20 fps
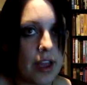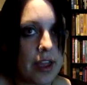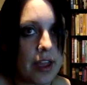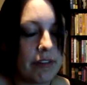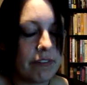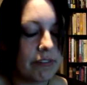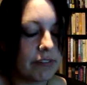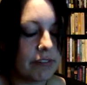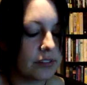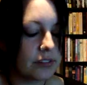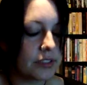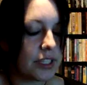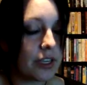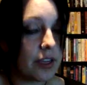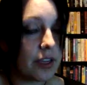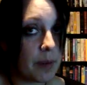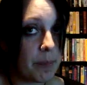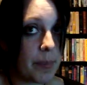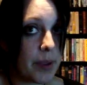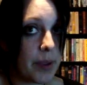life. It
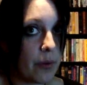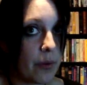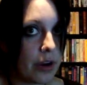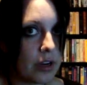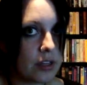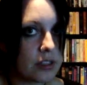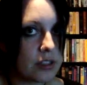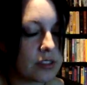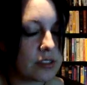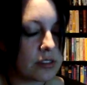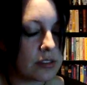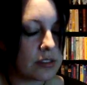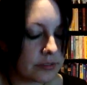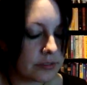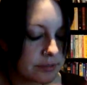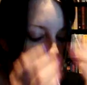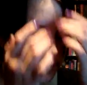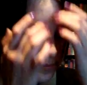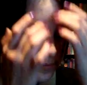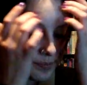could be worse,
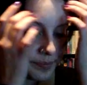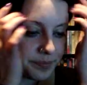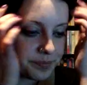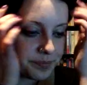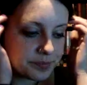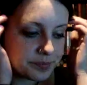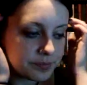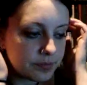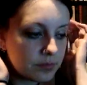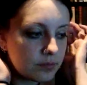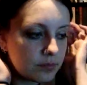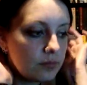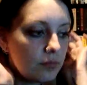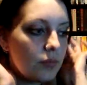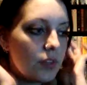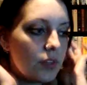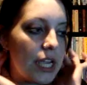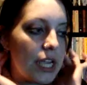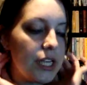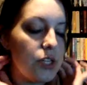
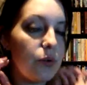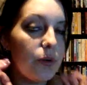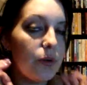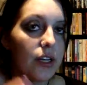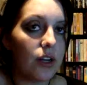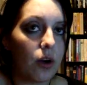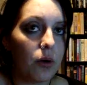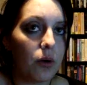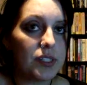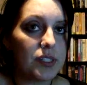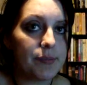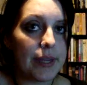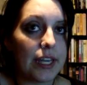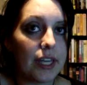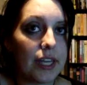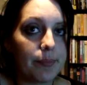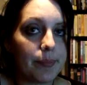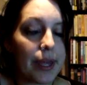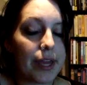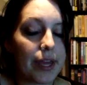and you can always
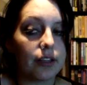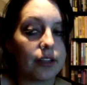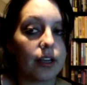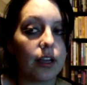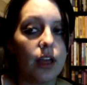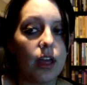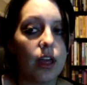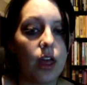make it better.